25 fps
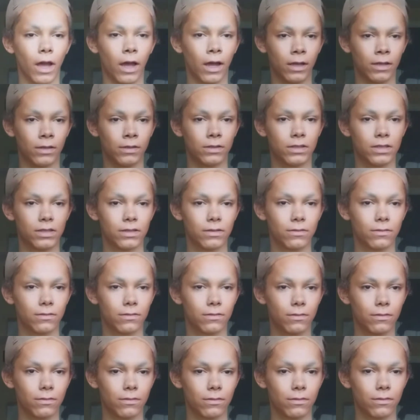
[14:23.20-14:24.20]

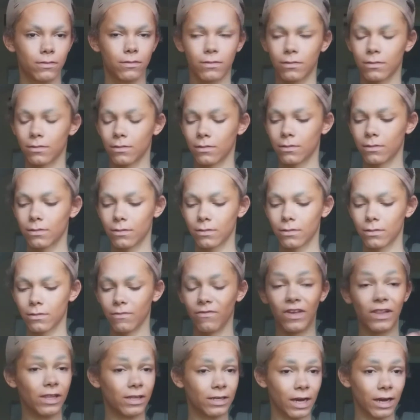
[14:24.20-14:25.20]
Kine's
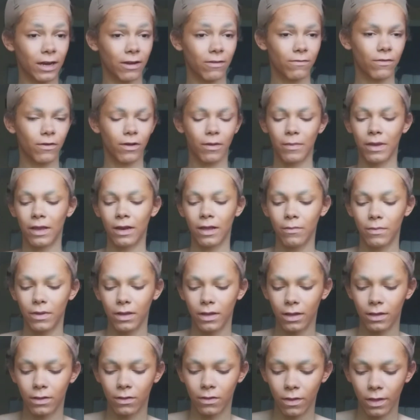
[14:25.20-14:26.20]
villain at it for a minute?
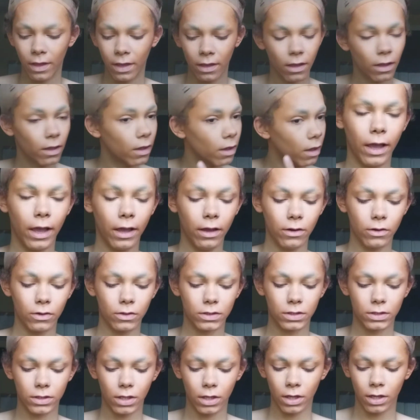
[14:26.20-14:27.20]
Because, like, I
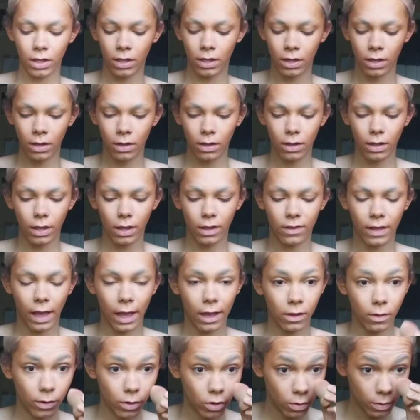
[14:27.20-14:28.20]
understood
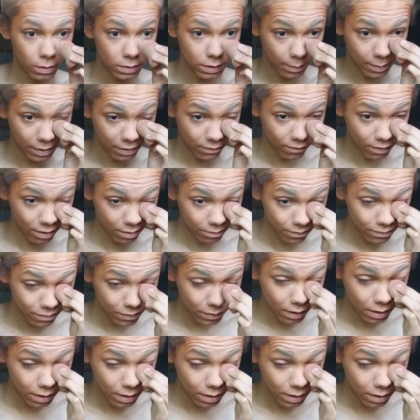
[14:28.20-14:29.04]
exactly where she was coming from.